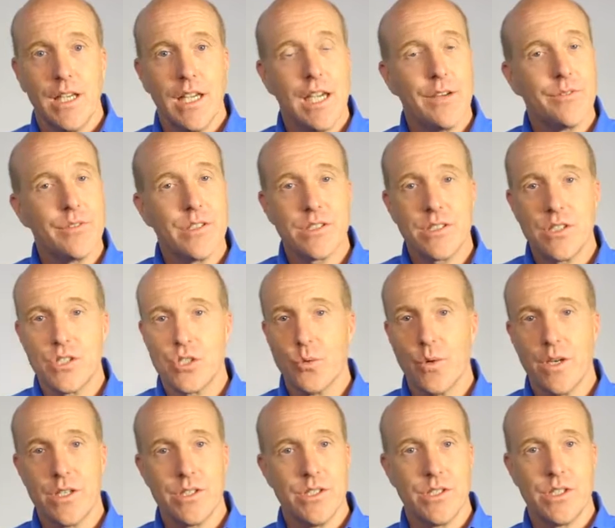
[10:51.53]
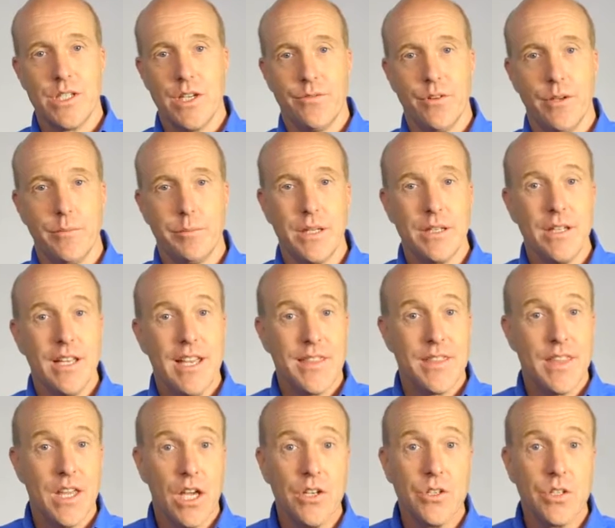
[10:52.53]
Every situation is different,
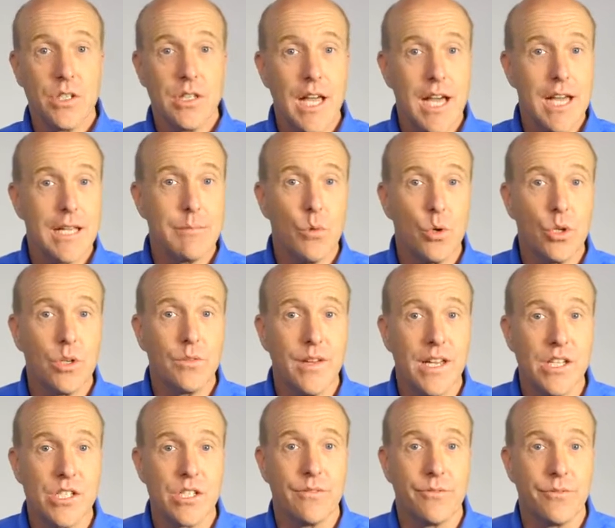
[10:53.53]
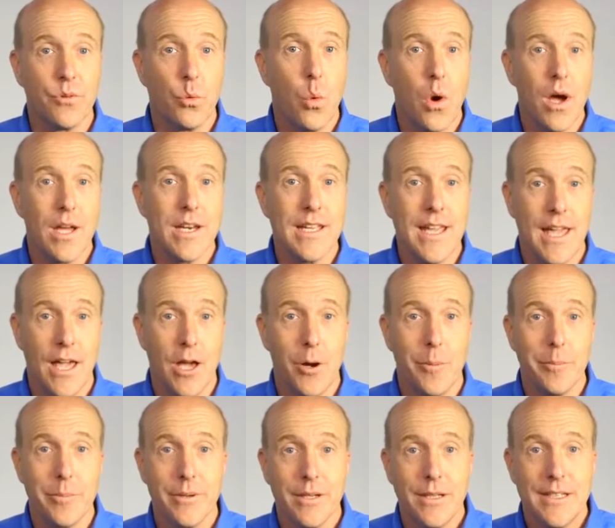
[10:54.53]
but the underlying motivation for wanting
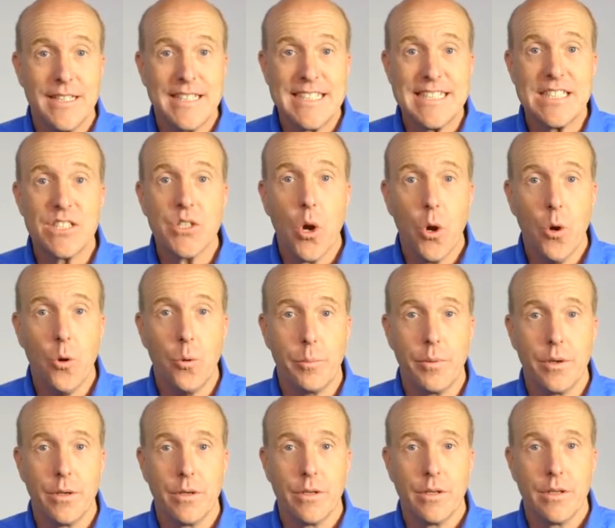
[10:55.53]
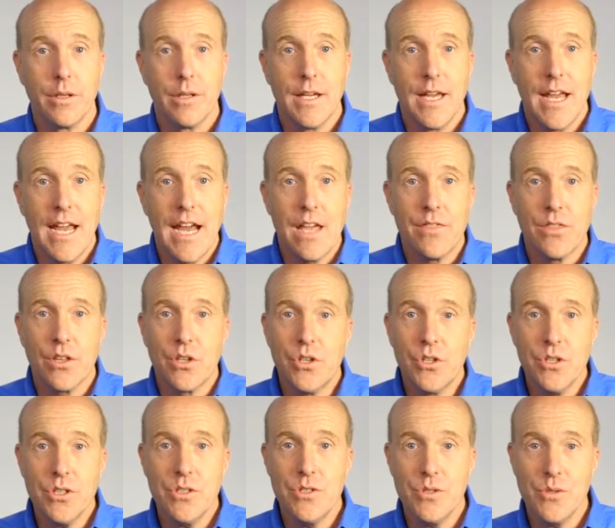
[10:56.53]
help is hope. And the
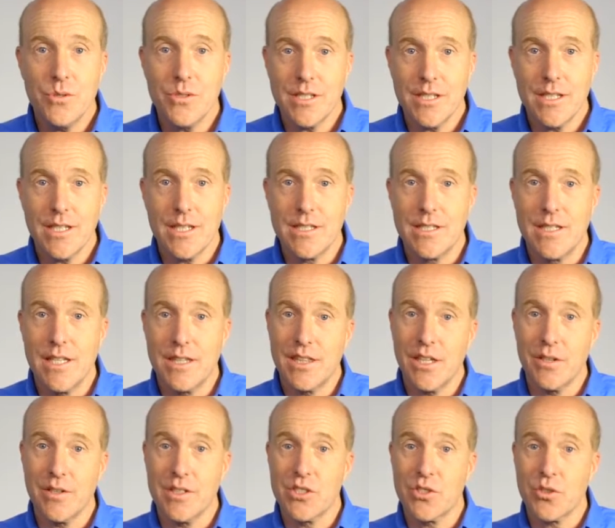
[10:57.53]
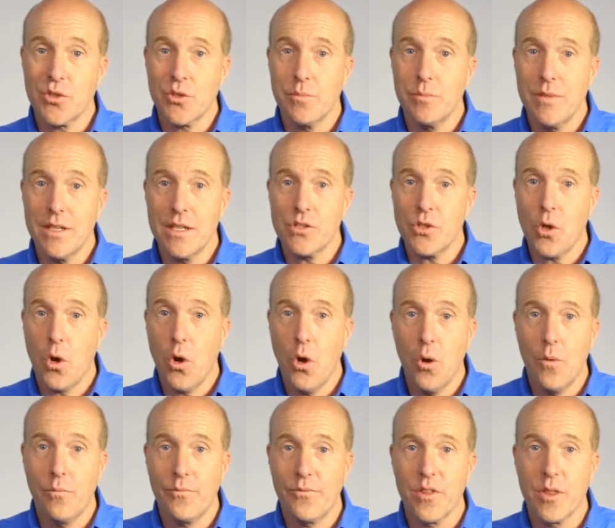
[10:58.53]
good news is that there is tremendous
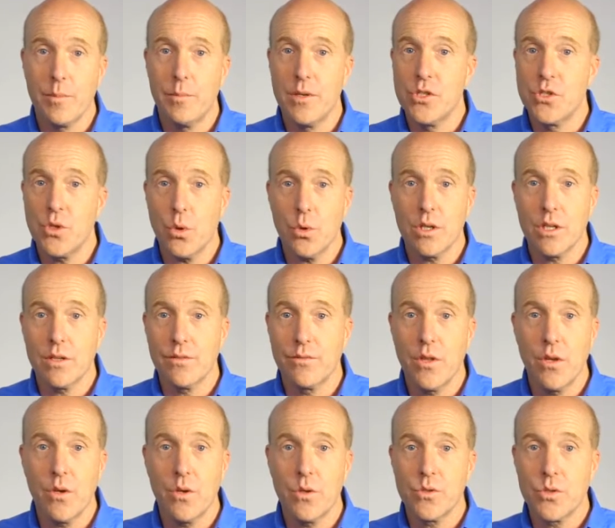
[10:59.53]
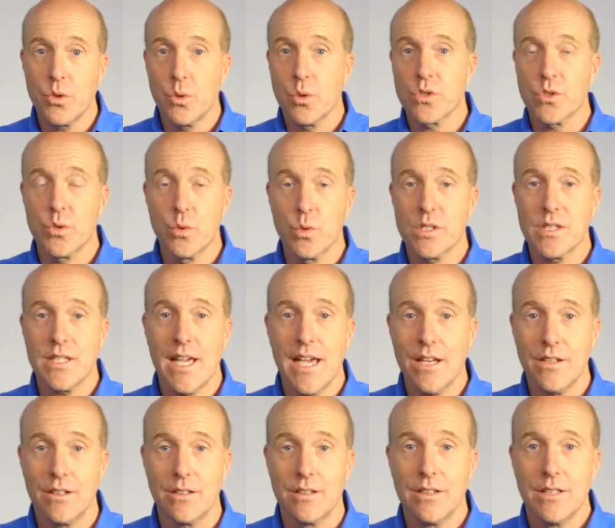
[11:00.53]
hope for the majority of those who are
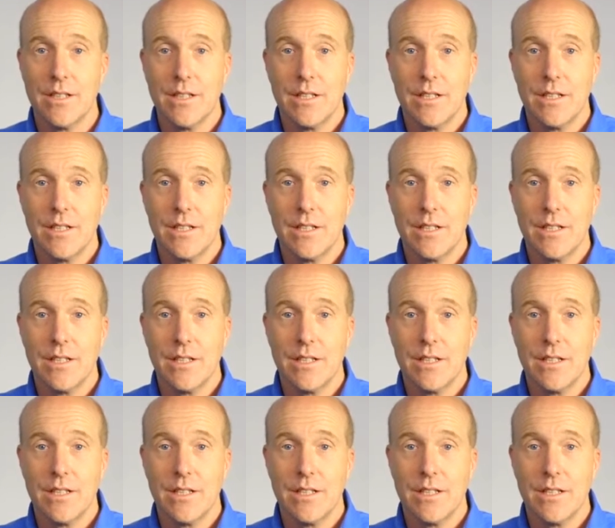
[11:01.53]
suicidal,